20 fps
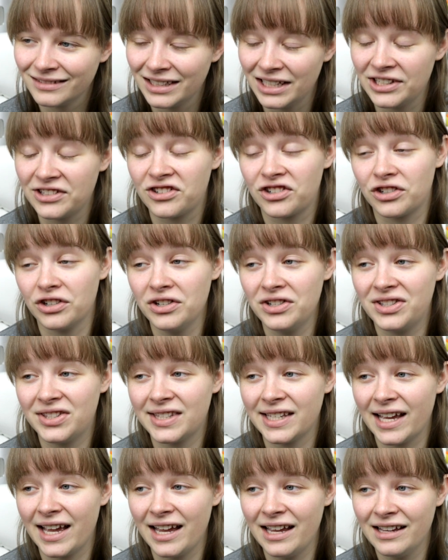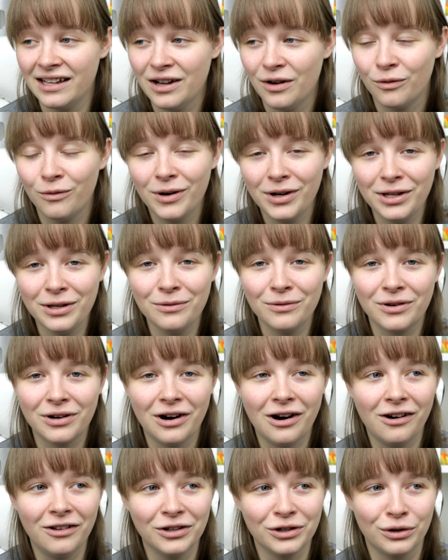It should say, what do you
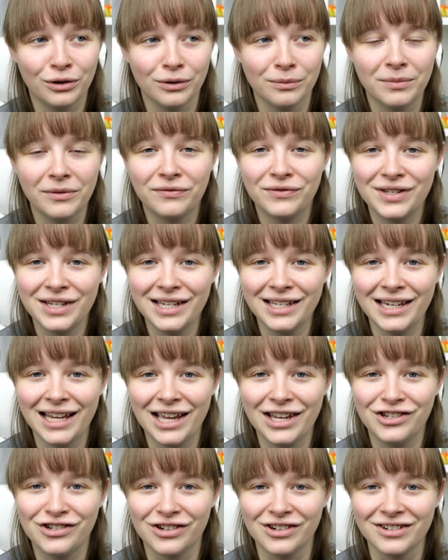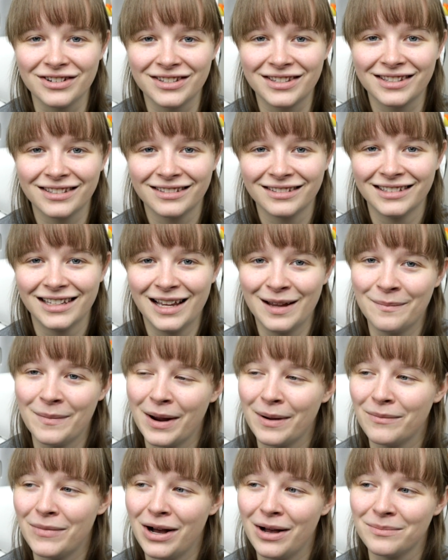call a group of teenagers? And
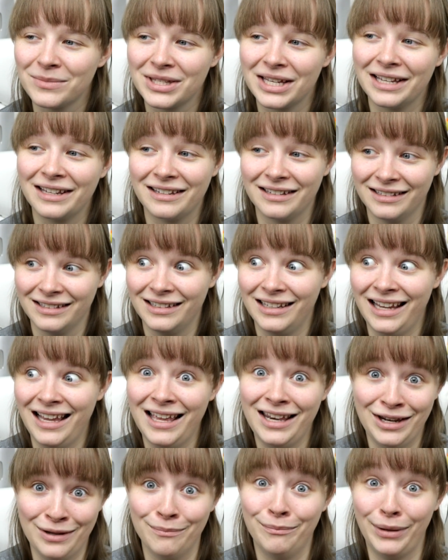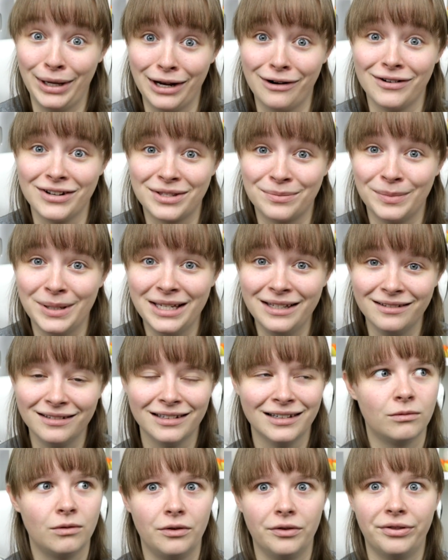my mom's like, an embarrassment?
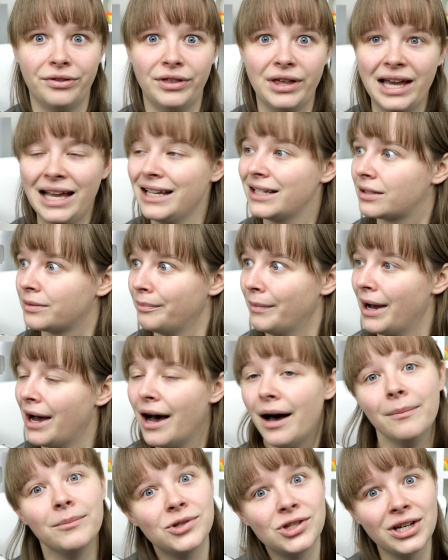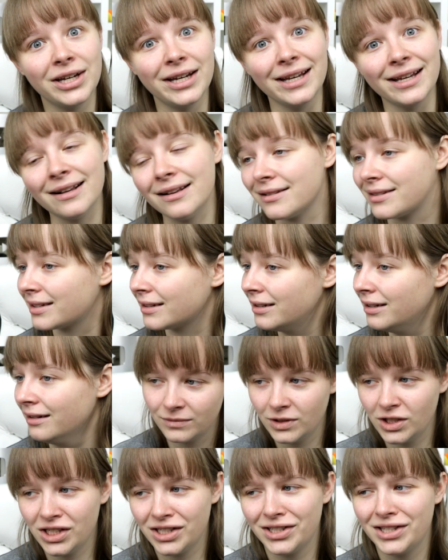Well, thanks, mom, jeez.
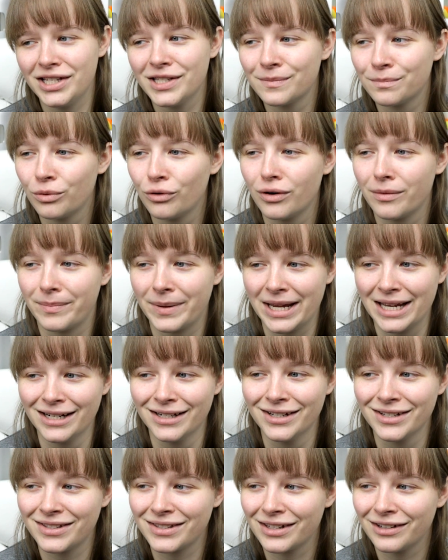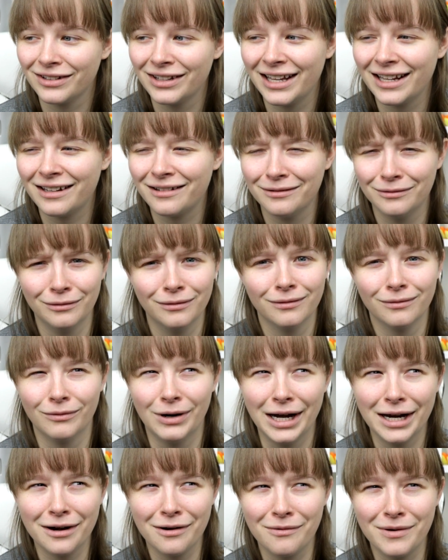Look at these poor pandas. They're like,
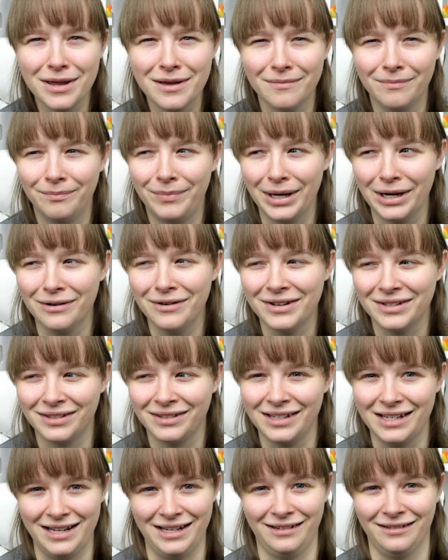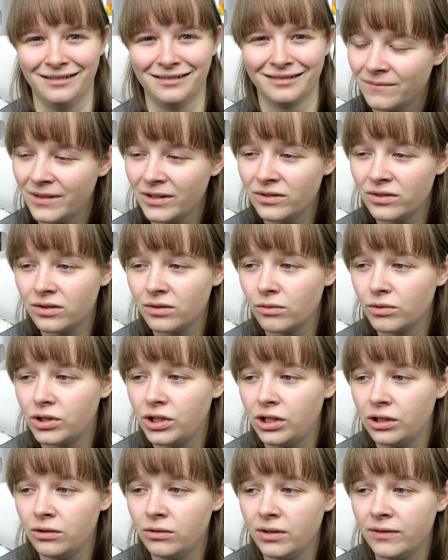why are we embarrassing? They're so
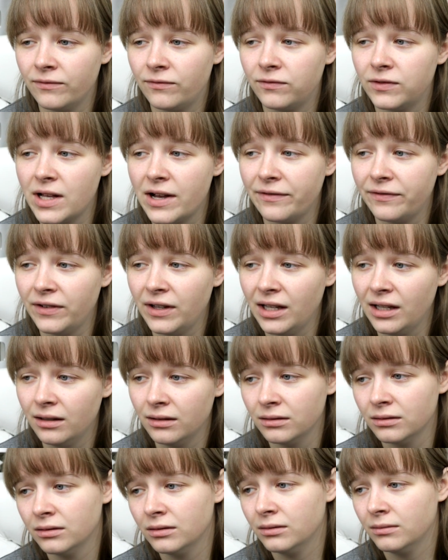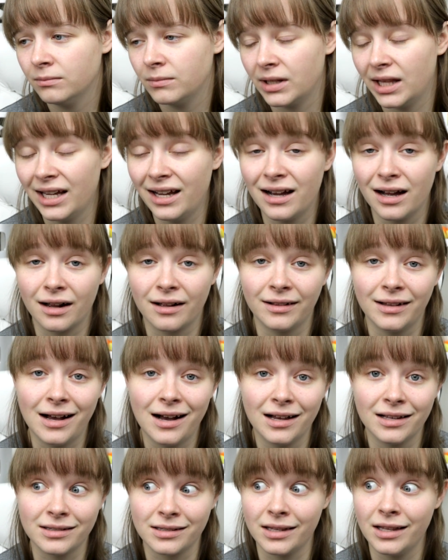cute and fluffy, but they got
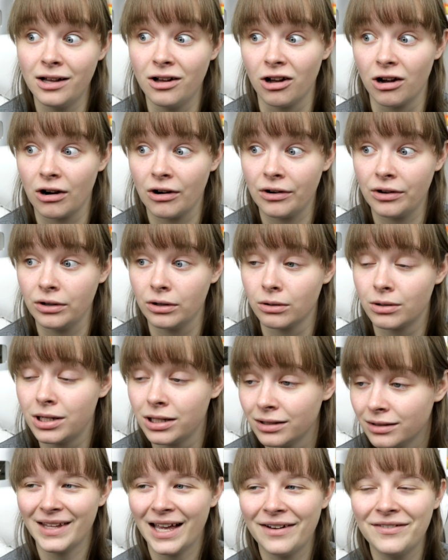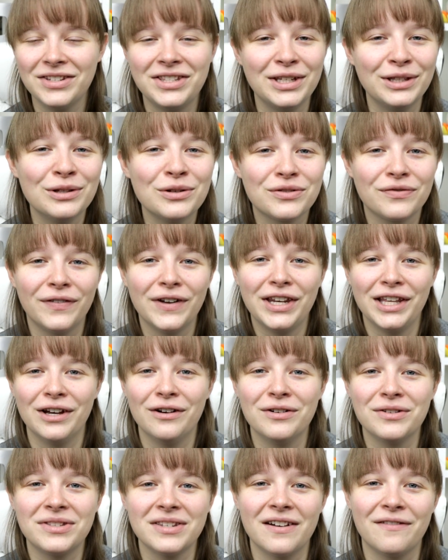claws and they'll hurt you. Have you seen those
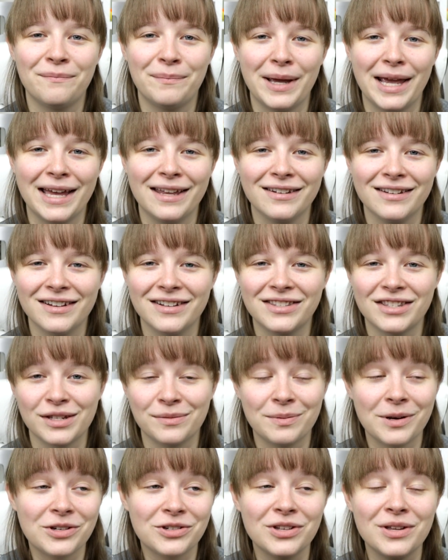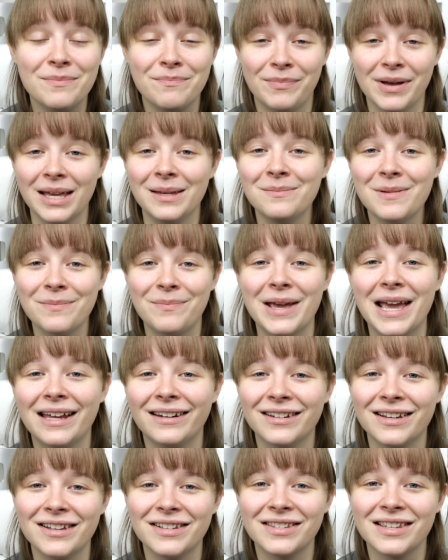videos of pandas, especially baby
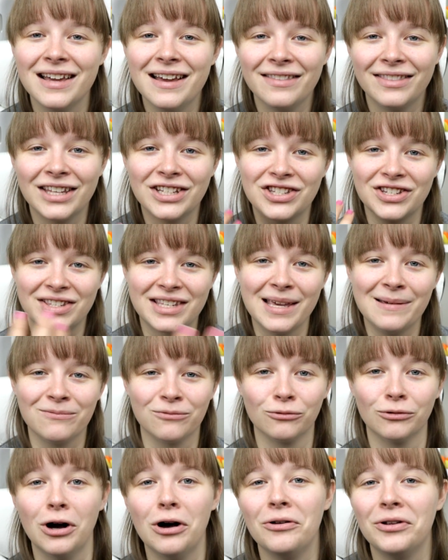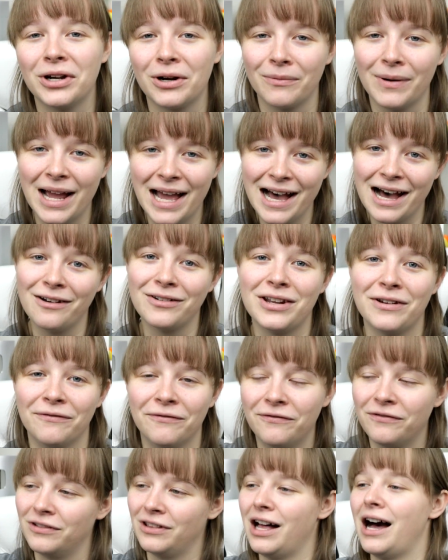pandas, that just keep rolling around and
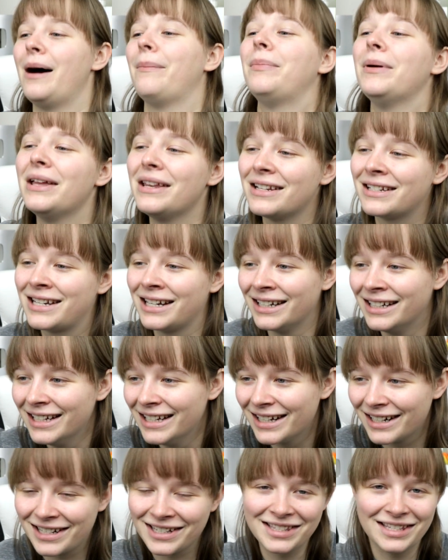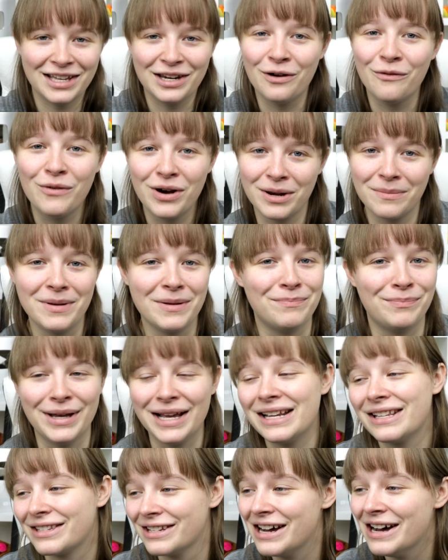flopping because they don't want to be picked